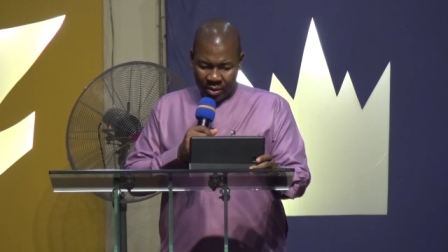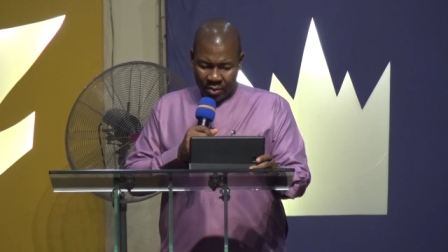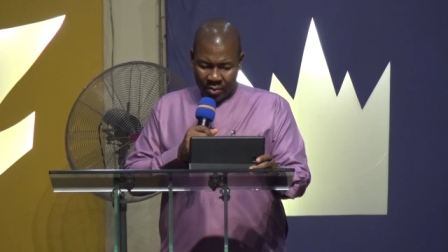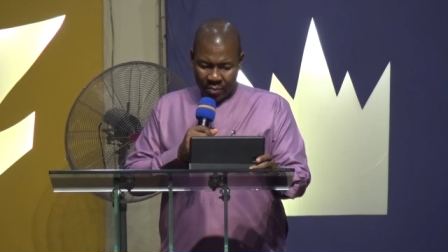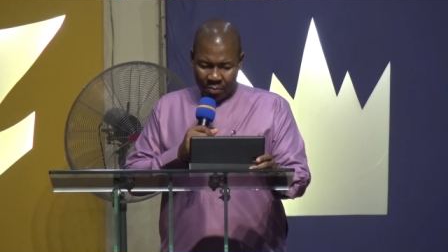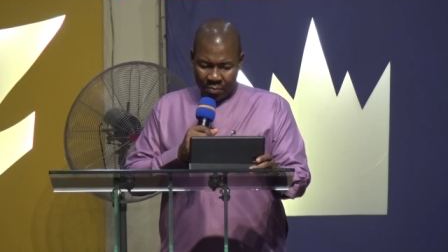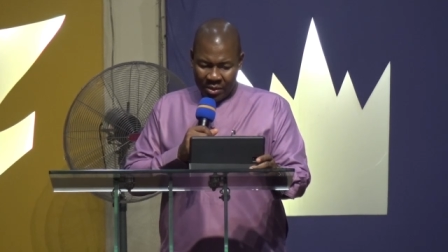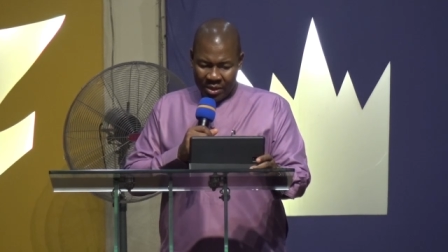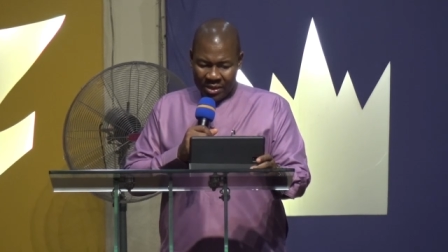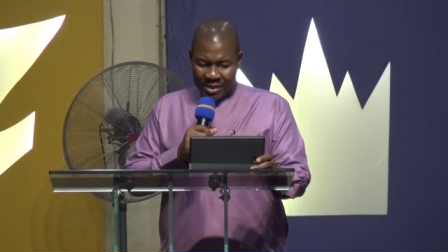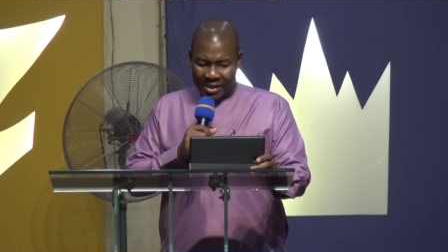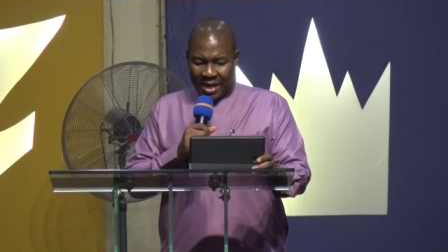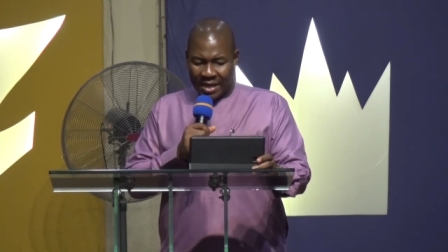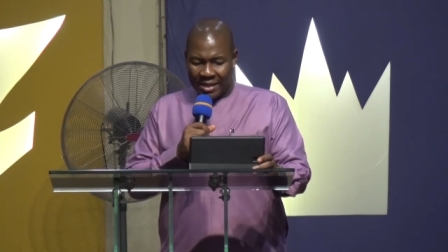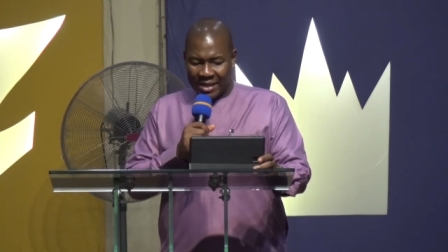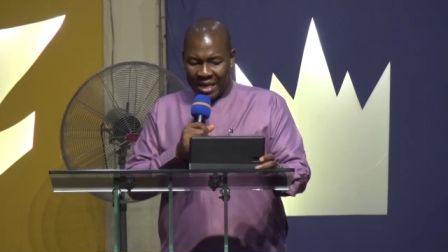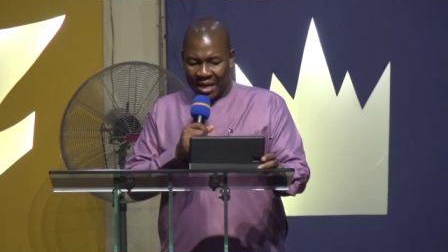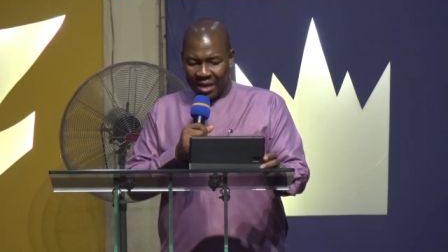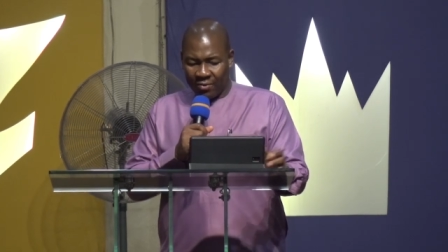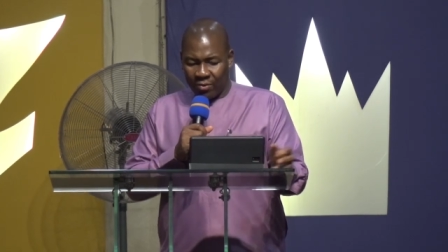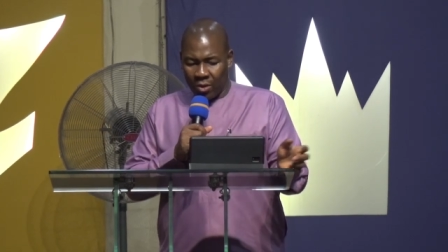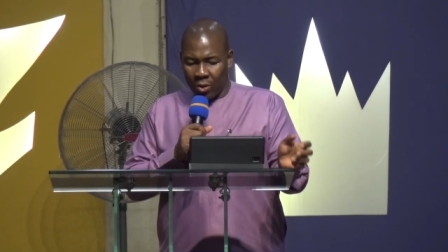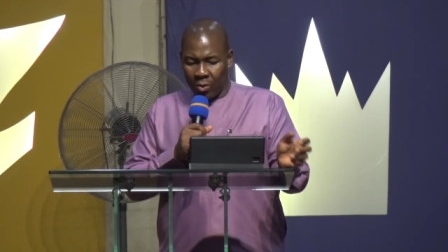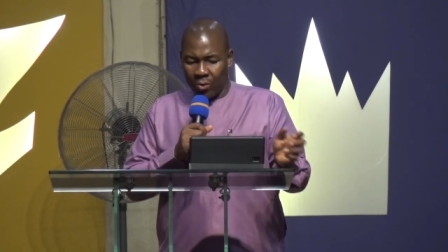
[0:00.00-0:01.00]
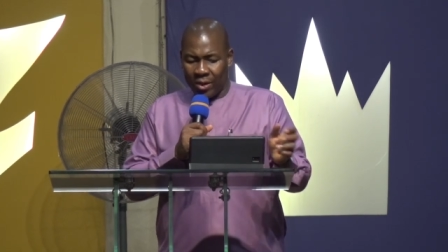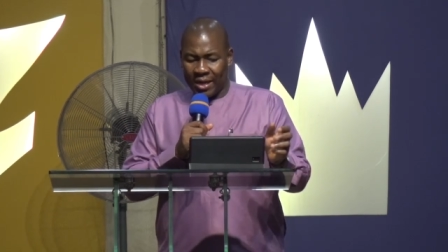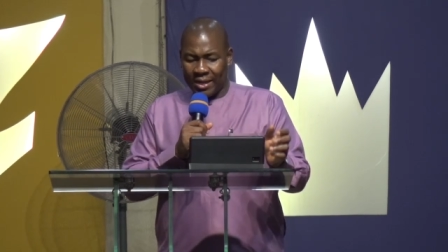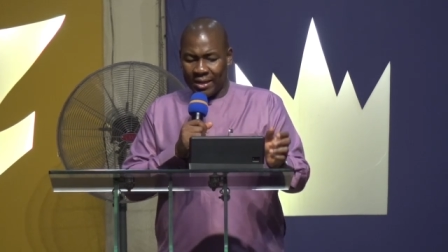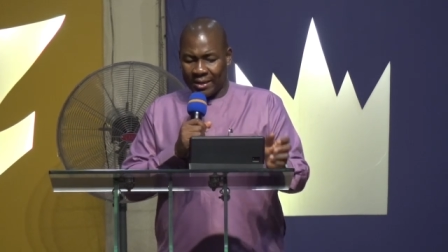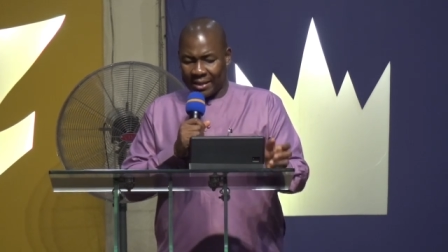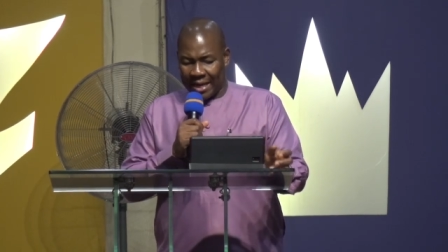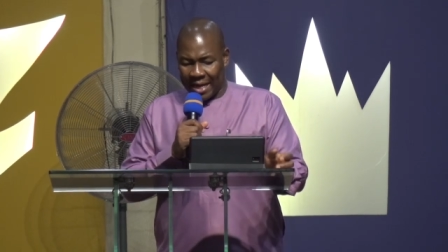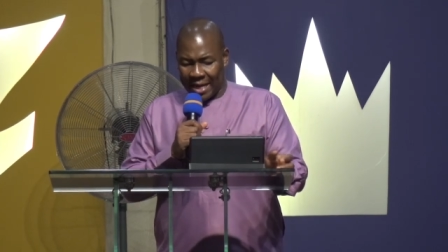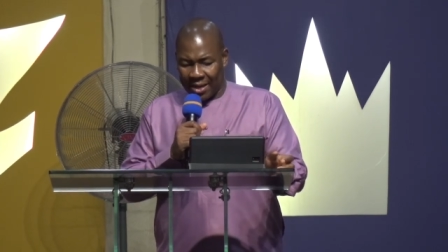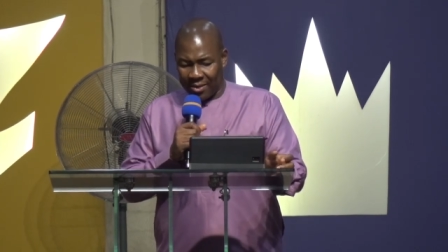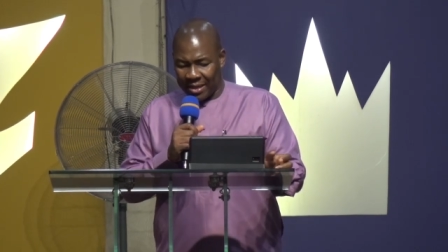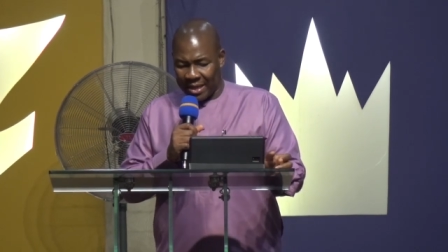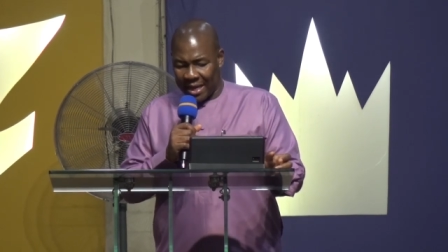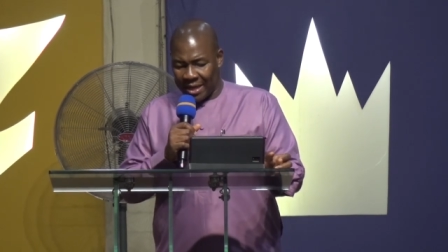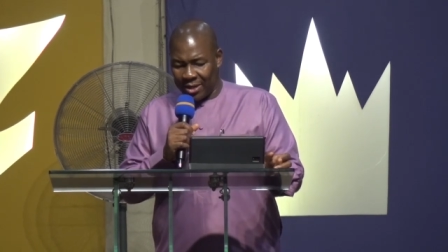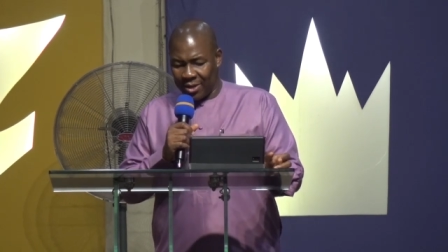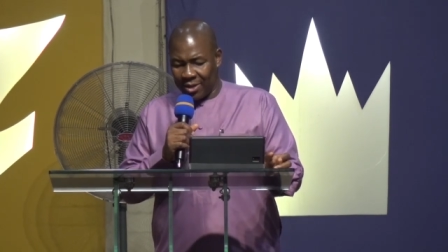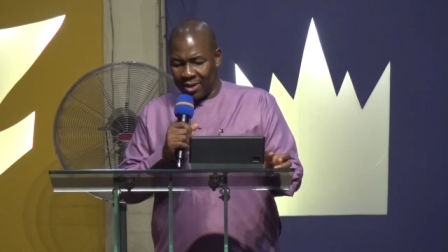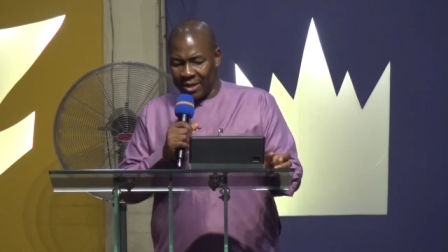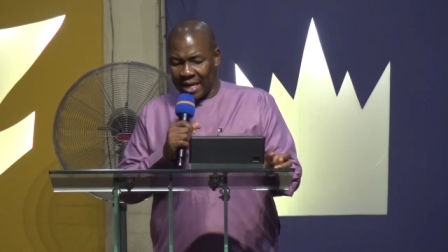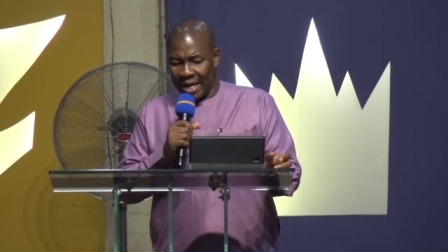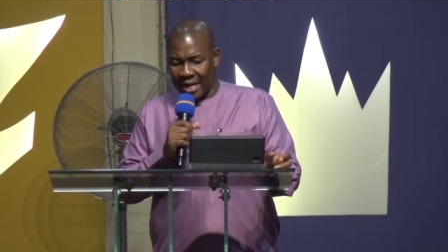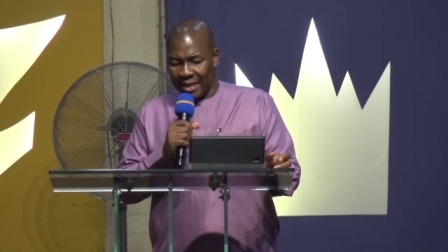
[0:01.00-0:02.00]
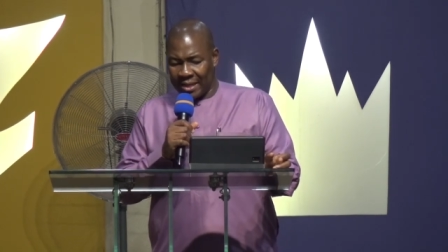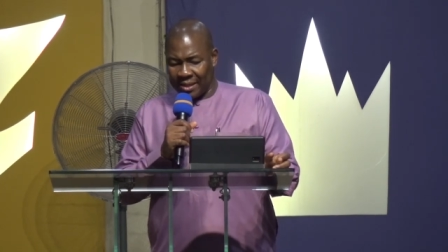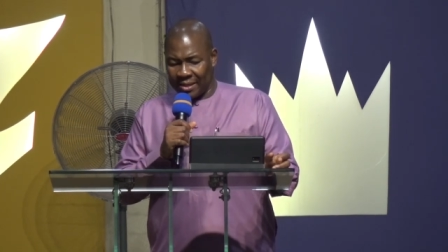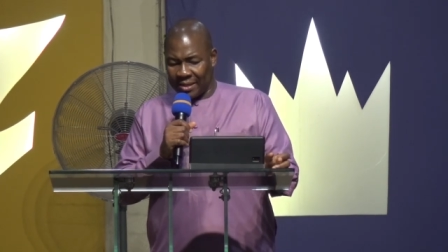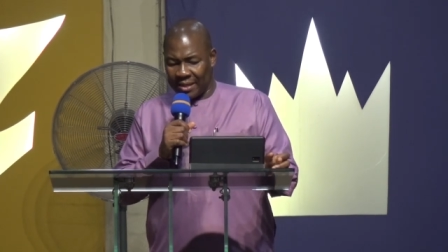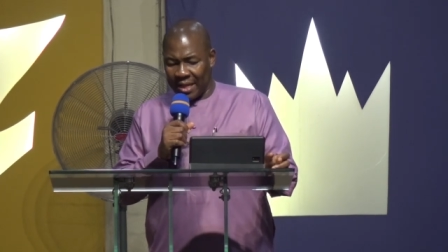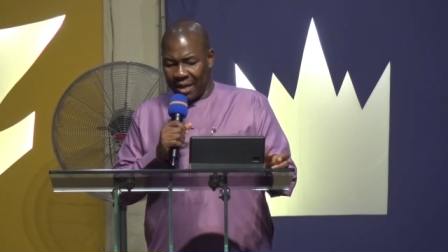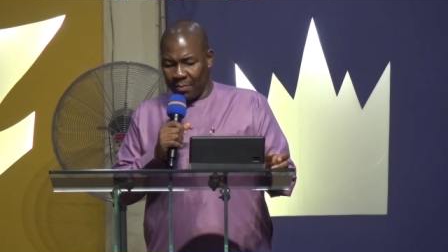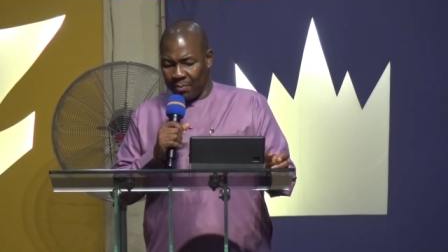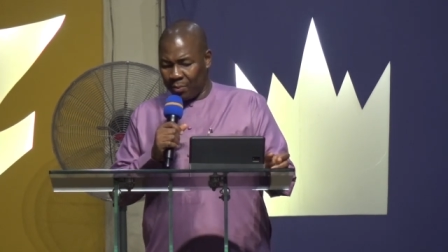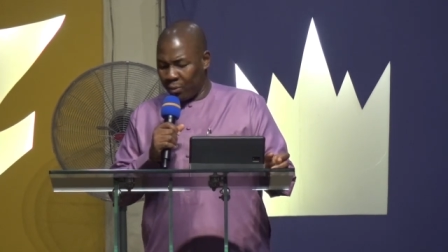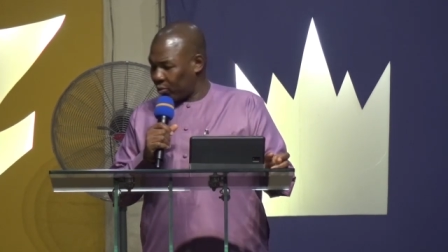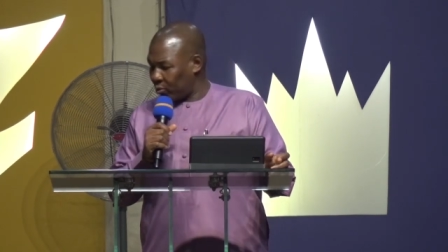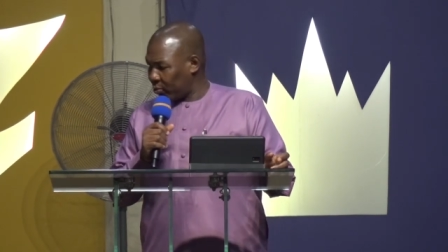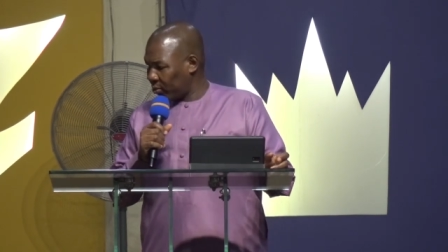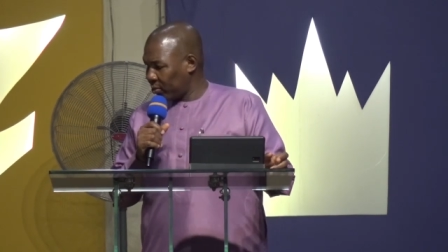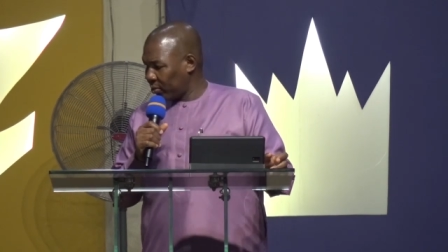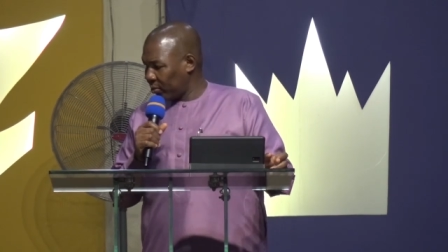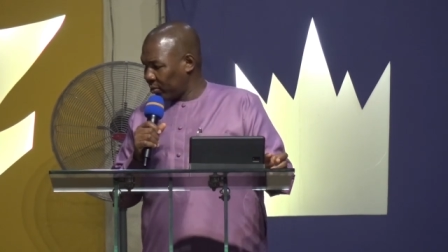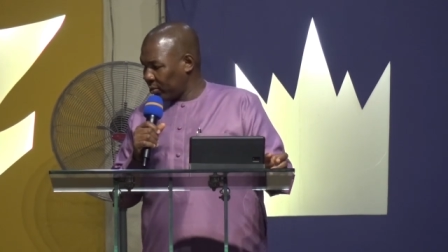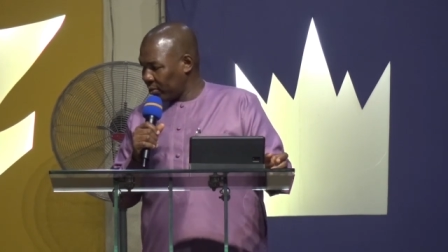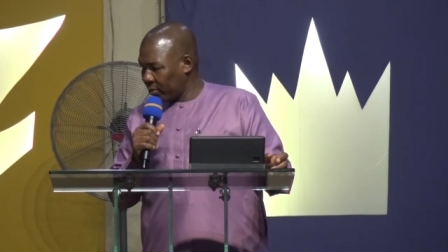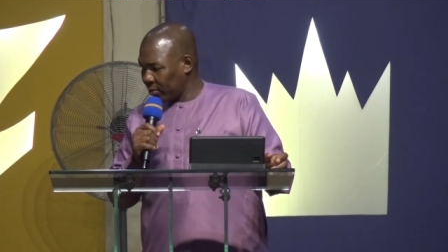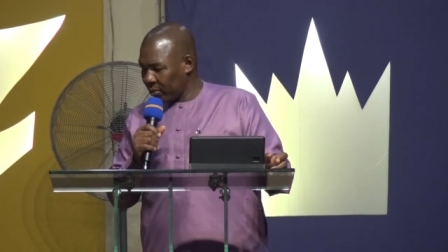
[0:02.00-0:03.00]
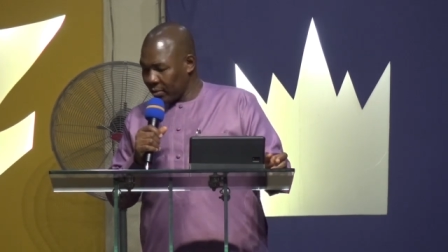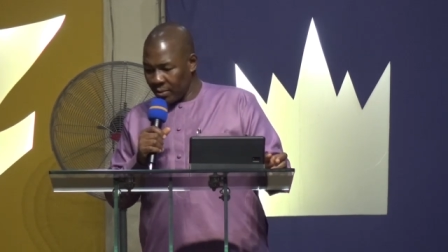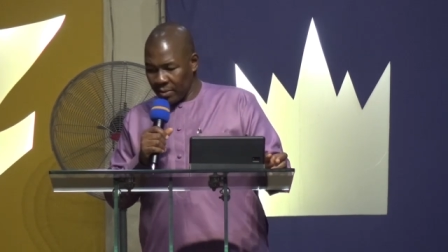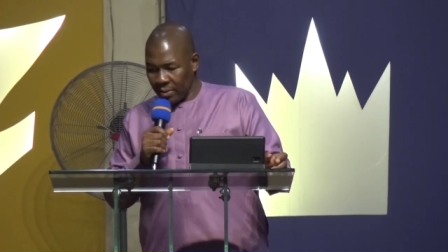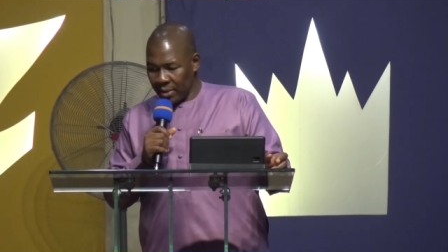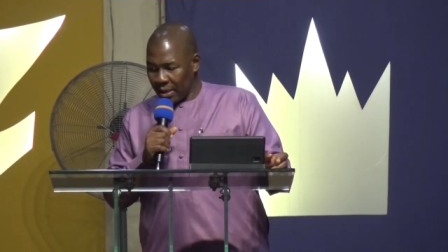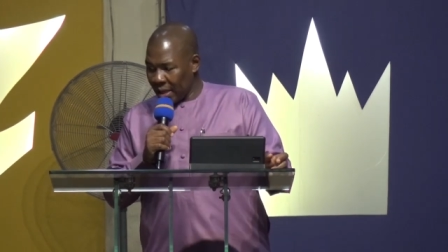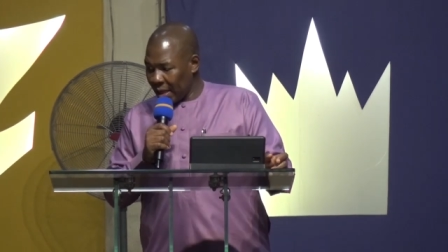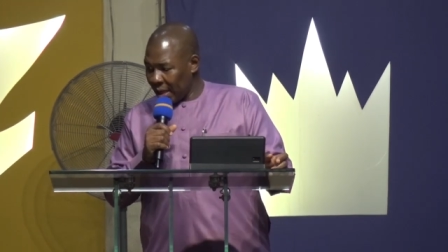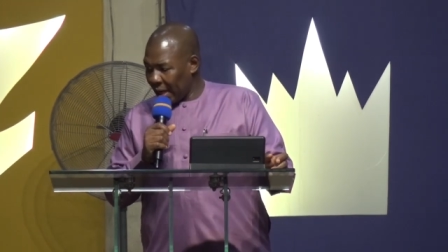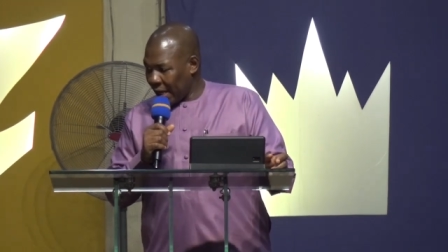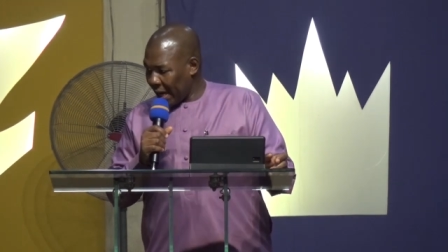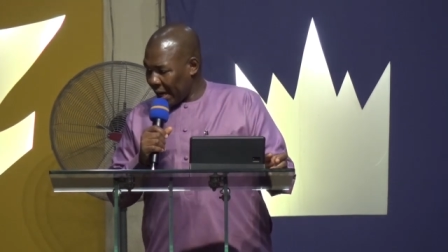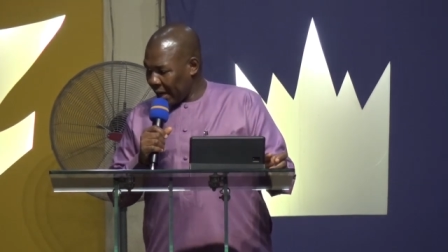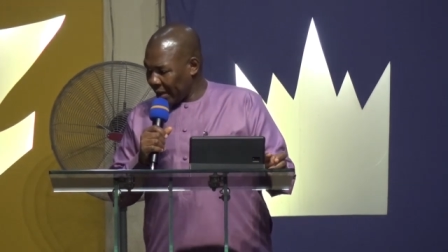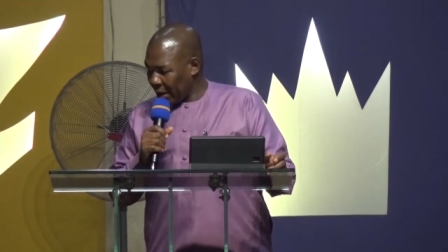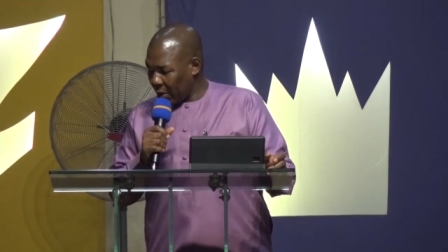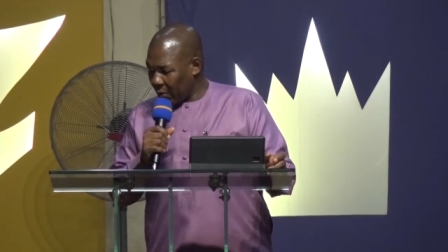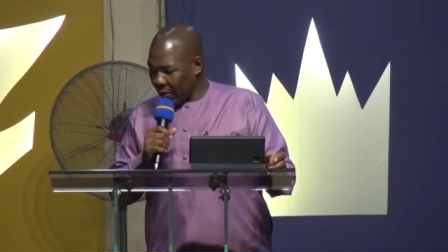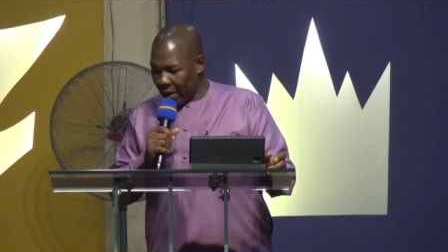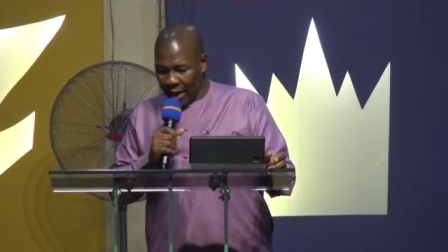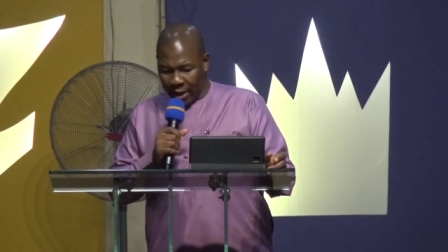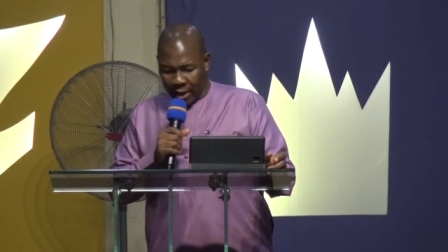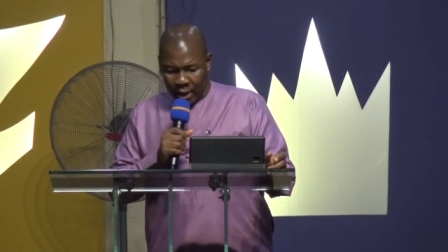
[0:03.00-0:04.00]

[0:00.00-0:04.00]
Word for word: Peter therefore went out and the other disciple, and they were